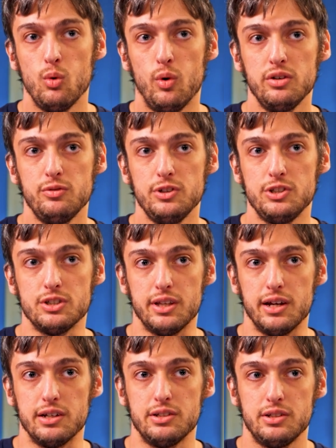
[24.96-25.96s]
One of which is
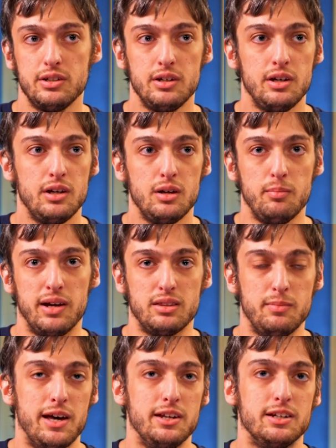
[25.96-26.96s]
that
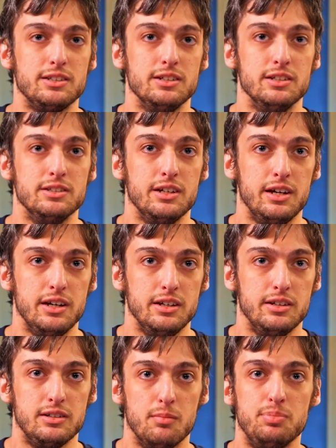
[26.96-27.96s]
mathematics is
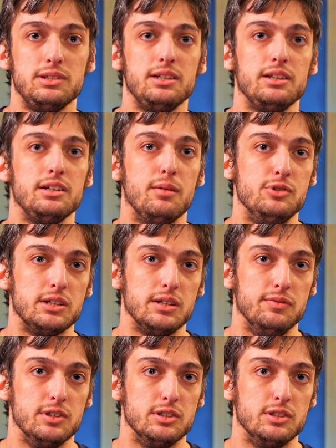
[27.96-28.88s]
a completely objective